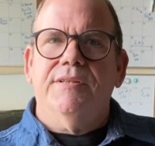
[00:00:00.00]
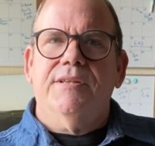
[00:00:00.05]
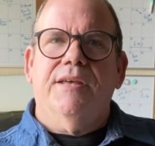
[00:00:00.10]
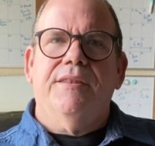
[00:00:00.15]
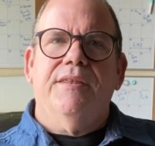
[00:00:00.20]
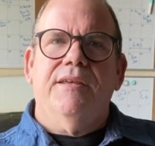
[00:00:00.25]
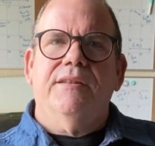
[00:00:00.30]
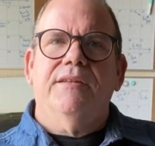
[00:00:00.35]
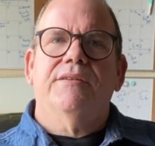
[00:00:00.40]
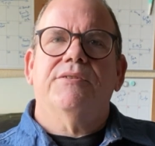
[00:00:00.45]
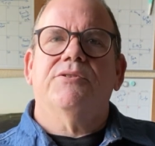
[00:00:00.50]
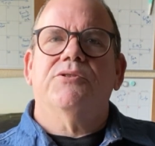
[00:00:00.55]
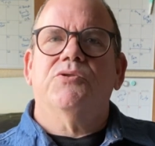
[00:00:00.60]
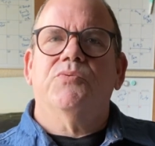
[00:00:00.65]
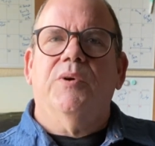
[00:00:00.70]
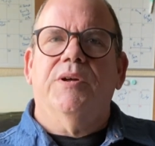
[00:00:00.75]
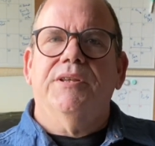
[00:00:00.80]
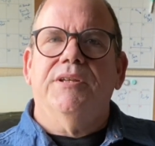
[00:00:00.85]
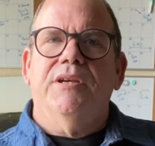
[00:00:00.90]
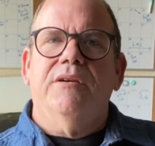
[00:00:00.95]
I think this is
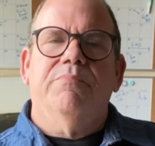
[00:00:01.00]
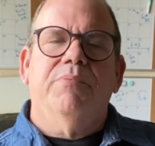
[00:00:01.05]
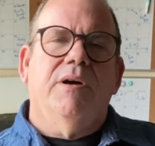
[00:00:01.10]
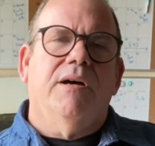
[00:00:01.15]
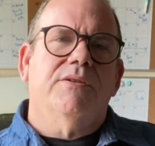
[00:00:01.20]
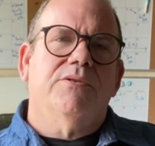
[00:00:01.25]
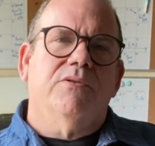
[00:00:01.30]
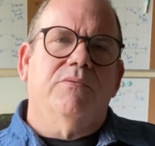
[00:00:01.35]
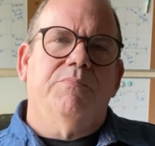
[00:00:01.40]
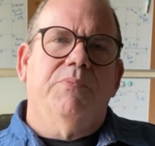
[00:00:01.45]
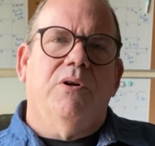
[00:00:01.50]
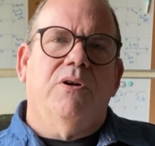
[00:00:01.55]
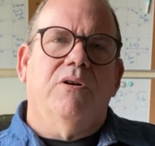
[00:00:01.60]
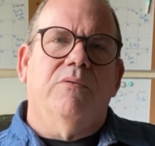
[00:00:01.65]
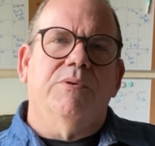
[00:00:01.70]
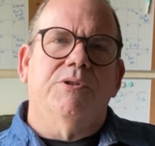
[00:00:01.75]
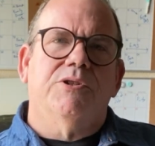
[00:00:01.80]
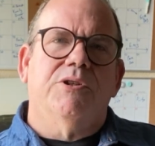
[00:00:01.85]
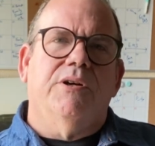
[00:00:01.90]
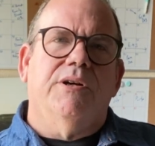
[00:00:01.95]
what the Apostle Paul
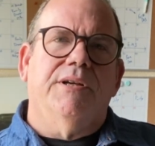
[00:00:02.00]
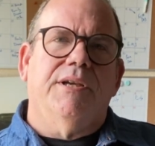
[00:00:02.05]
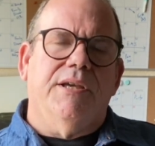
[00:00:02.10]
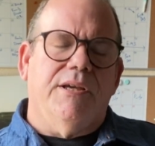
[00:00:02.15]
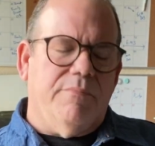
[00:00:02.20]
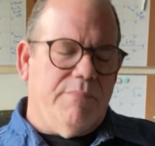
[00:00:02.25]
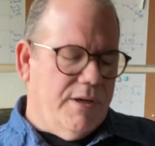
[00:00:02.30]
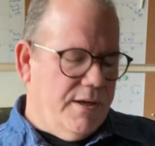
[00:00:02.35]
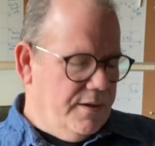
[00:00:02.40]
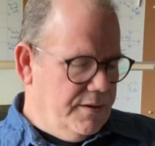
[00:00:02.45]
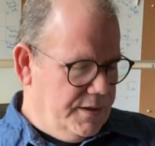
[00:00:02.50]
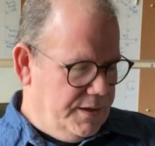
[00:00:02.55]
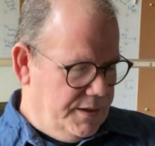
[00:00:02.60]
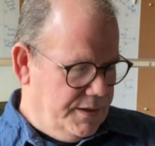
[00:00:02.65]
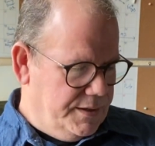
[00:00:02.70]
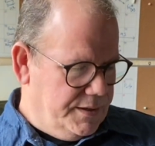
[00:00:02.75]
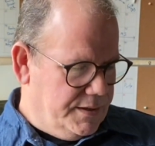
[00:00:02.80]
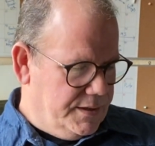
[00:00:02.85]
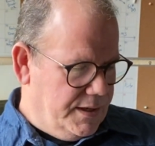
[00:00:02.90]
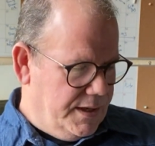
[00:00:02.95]
was talking about.
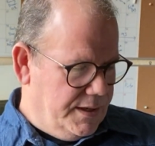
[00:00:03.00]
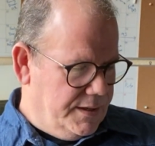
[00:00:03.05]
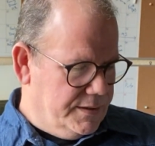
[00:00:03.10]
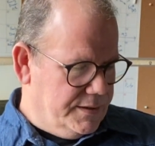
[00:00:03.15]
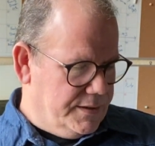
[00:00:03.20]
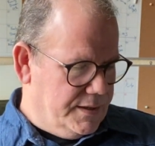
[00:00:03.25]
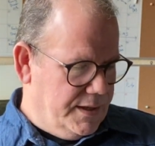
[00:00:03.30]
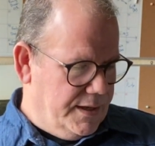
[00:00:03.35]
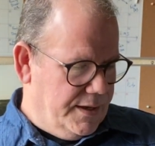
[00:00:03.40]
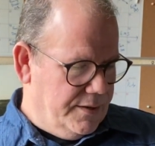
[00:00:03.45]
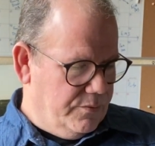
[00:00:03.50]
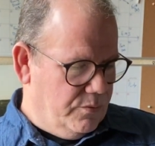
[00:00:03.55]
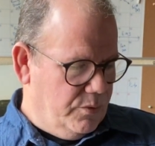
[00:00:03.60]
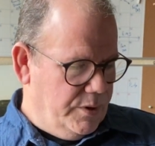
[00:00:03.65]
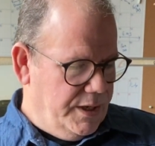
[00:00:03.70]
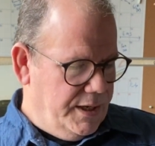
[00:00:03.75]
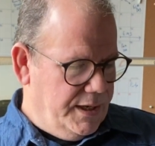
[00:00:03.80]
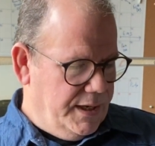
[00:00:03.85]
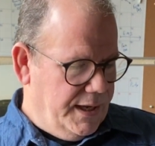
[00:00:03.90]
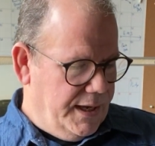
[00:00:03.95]
He says that
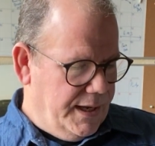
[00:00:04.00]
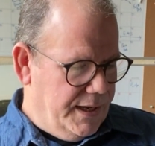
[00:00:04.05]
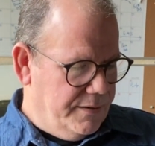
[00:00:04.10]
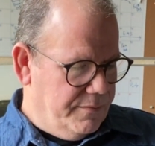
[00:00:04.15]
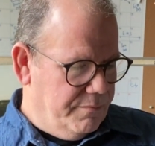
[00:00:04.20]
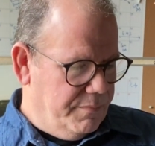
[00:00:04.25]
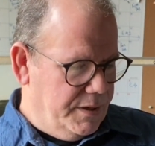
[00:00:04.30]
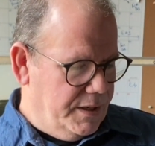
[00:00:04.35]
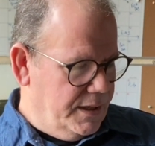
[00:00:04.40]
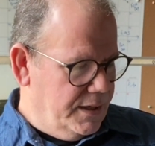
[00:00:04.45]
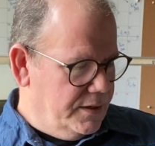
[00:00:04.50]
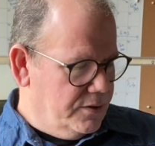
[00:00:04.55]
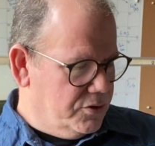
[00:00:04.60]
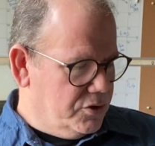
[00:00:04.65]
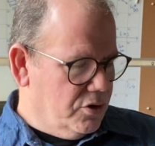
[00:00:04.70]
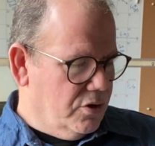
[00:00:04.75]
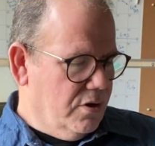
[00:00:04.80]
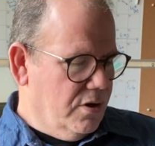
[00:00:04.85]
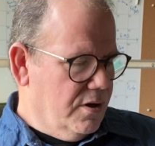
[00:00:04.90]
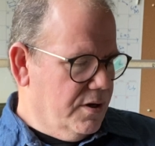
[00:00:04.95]
we can be
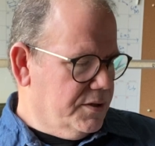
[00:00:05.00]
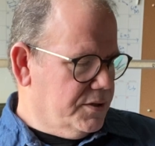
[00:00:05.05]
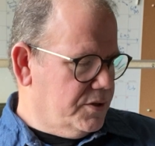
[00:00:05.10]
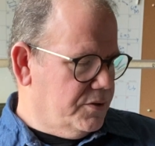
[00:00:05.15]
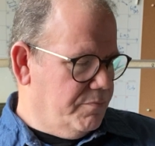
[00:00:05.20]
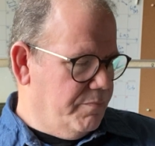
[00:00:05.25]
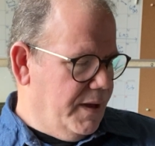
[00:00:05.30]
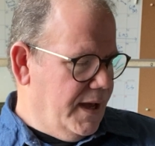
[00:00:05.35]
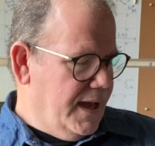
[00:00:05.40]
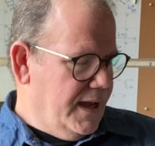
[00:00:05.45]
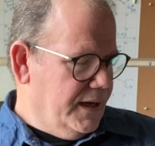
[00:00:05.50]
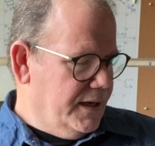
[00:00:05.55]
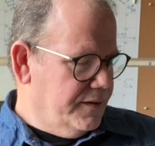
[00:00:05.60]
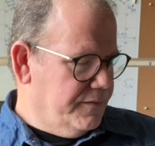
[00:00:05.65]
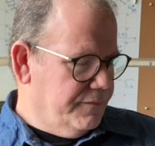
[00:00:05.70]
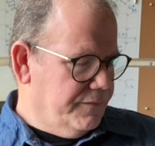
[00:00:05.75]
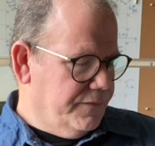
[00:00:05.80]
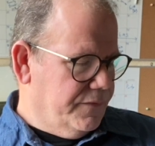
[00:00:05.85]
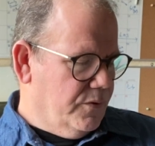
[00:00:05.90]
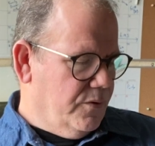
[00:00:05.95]
tossed back
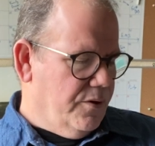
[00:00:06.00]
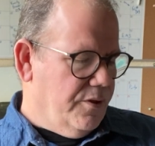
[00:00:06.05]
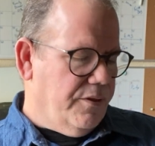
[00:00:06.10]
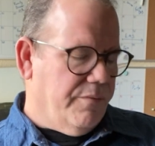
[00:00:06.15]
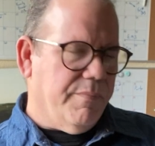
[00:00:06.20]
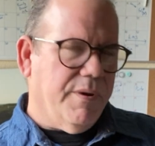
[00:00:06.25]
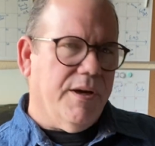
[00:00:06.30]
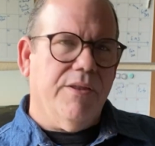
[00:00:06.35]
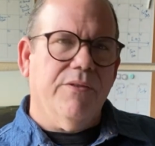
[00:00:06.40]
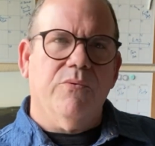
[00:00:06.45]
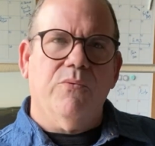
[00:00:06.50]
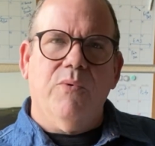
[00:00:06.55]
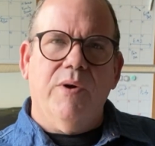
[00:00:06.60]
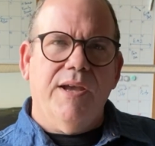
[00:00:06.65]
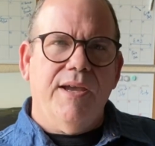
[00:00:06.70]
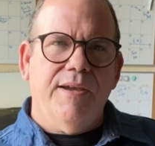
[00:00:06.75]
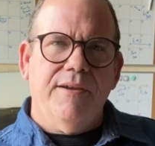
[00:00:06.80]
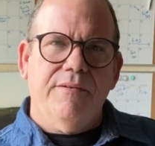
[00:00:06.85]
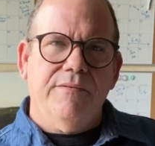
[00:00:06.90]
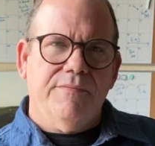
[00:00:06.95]
and forth by the
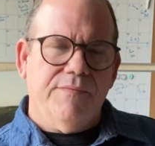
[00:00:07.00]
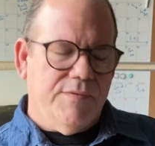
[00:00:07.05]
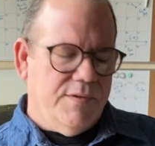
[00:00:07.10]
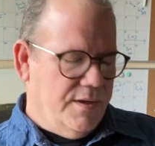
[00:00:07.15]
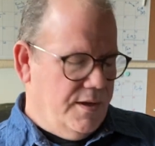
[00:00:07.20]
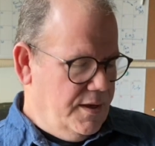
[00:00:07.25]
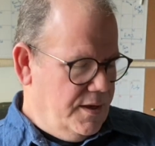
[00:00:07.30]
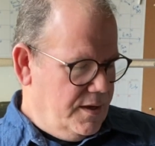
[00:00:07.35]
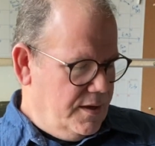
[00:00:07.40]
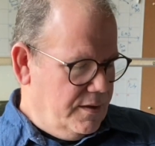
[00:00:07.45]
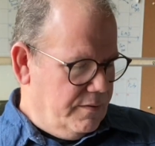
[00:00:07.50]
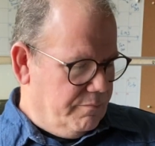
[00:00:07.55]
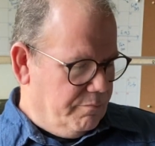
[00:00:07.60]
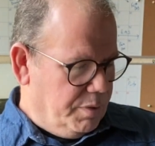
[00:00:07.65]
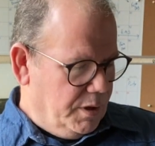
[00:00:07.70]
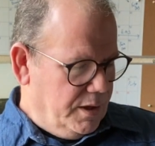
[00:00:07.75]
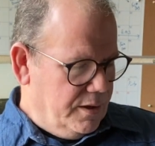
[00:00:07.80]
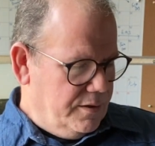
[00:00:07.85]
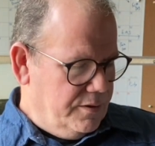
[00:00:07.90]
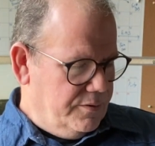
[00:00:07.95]
waves,
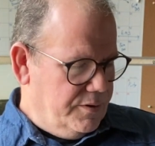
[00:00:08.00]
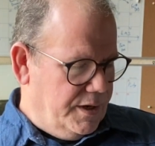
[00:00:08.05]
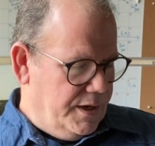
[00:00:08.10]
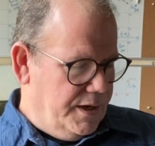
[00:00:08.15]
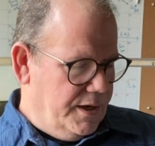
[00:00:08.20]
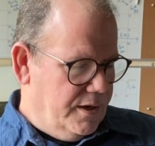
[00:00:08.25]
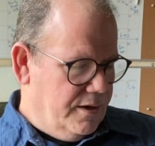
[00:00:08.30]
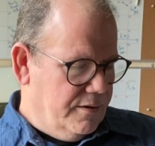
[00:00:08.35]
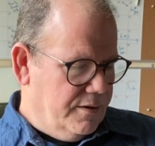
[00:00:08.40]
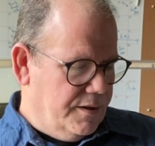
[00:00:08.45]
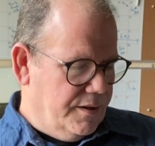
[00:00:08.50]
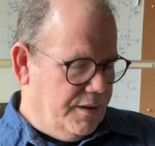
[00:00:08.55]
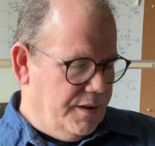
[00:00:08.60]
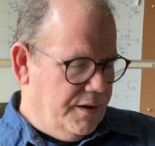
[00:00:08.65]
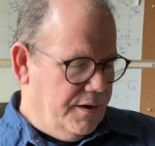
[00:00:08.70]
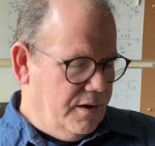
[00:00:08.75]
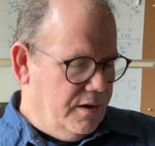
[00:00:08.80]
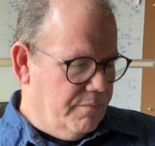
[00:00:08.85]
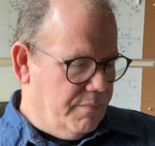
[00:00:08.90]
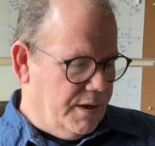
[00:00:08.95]
blown here and
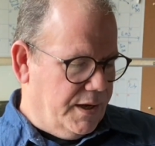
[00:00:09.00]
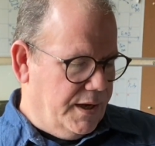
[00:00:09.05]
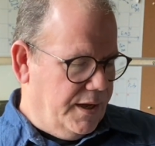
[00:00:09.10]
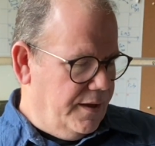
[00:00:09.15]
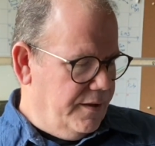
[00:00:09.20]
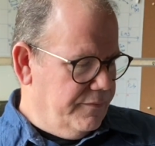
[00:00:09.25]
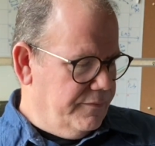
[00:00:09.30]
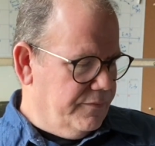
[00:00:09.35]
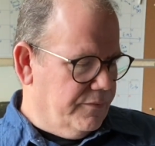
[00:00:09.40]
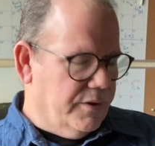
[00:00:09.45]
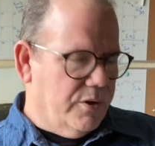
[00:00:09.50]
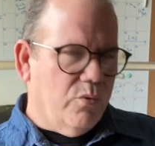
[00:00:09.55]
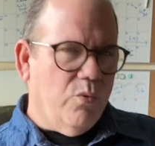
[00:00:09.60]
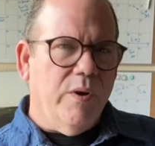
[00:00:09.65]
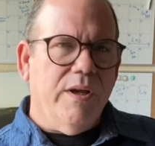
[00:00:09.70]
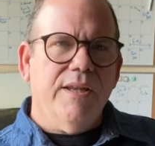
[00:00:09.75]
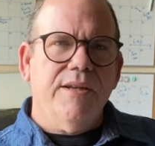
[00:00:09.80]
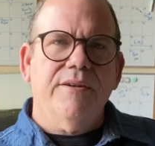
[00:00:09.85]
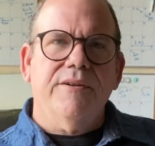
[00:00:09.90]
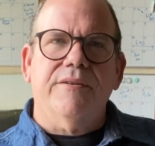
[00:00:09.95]
there by every
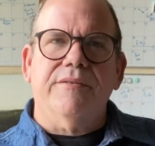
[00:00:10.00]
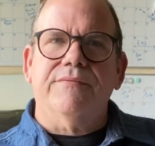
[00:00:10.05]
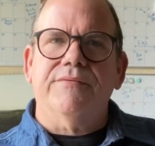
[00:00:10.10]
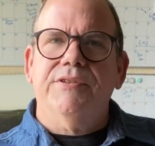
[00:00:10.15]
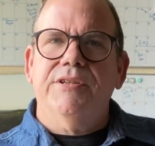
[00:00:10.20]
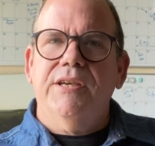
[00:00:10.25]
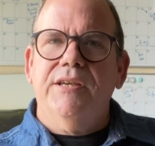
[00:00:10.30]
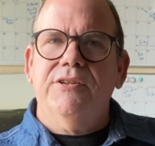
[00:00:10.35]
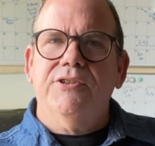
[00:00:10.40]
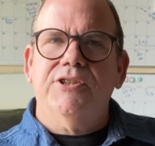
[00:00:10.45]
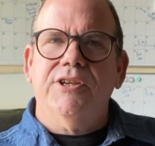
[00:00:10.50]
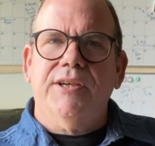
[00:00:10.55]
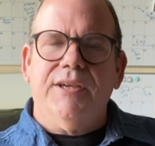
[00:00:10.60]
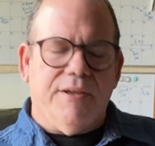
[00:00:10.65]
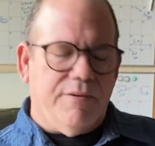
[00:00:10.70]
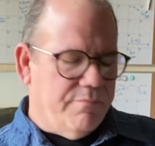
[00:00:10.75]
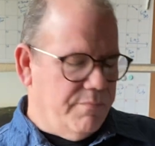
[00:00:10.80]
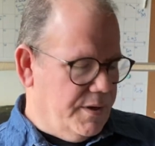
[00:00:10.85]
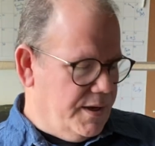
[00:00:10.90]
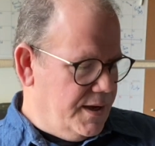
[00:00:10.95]
wind of teaching
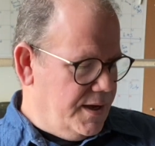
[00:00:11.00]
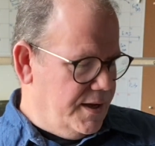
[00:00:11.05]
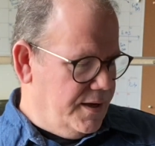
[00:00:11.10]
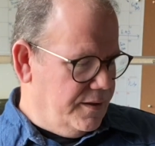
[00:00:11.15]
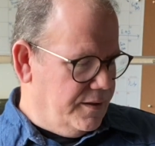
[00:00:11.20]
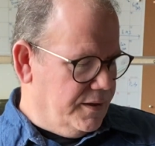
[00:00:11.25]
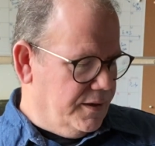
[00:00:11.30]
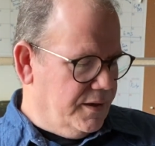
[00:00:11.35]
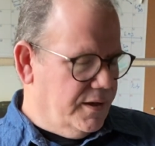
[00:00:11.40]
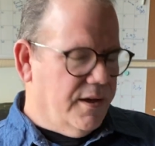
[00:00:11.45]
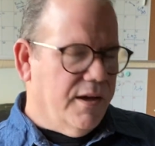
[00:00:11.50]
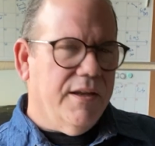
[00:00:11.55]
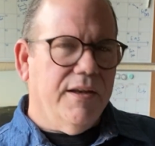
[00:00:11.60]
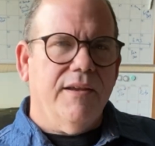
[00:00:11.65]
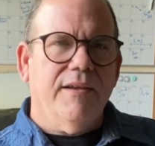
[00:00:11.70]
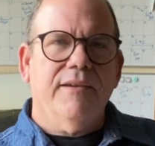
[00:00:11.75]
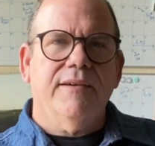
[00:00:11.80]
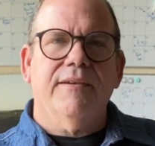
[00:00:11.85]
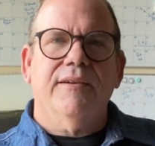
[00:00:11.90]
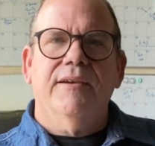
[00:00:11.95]
and by the
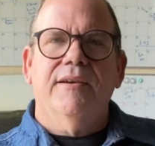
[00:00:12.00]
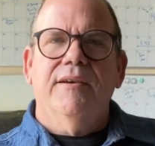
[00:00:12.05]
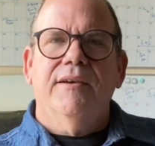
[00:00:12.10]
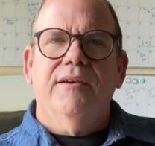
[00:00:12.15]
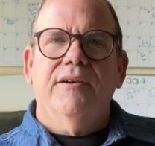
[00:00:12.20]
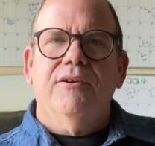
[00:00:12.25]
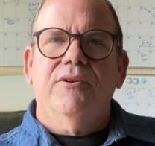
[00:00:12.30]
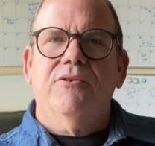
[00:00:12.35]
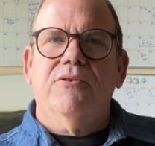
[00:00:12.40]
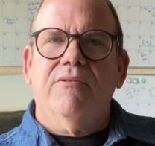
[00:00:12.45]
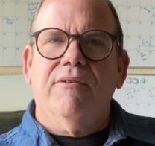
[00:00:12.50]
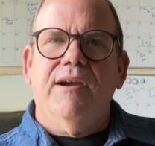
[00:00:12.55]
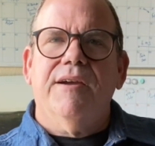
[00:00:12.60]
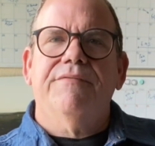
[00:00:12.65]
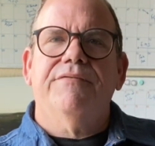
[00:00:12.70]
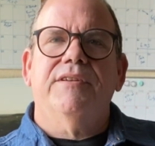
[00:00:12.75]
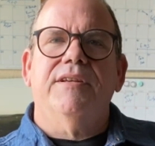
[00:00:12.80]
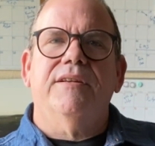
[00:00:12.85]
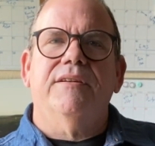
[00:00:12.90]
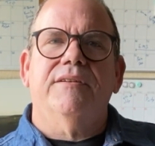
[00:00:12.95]
cunning
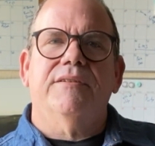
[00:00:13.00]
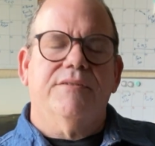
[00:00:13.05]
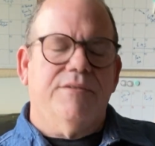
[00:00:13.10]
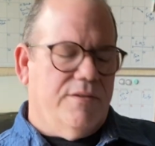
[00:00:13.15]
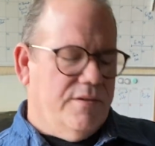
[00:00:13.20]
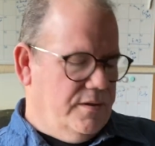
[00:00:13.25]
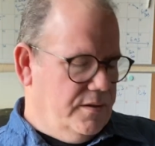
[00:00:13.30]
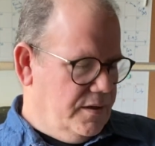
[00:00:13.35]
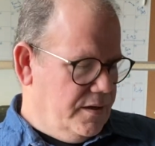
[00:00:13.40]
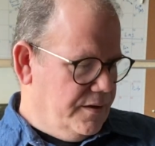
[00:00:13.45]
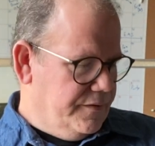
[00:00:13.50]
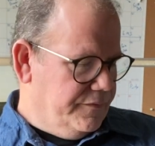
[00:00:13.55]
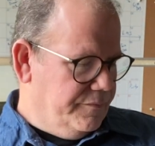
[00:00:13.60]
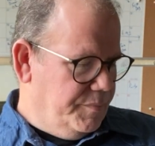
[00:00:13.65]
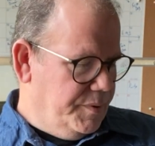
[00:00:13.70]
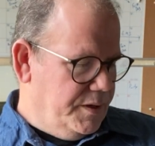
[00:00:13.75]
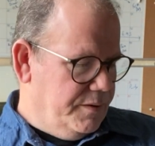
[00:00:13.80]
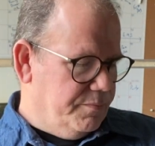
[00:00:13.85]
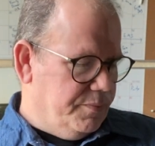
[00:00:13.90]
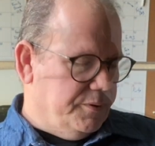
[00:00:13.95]
craftiness of
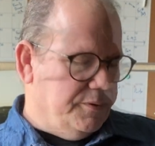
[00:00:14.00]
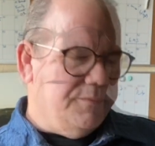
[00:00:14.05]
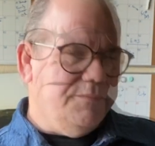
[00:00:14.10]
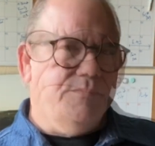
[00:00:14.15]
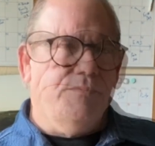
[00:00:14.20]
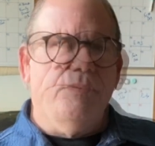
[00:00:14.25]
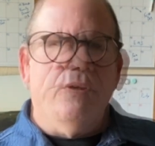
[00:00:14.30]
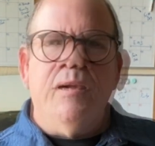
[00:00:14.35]
people.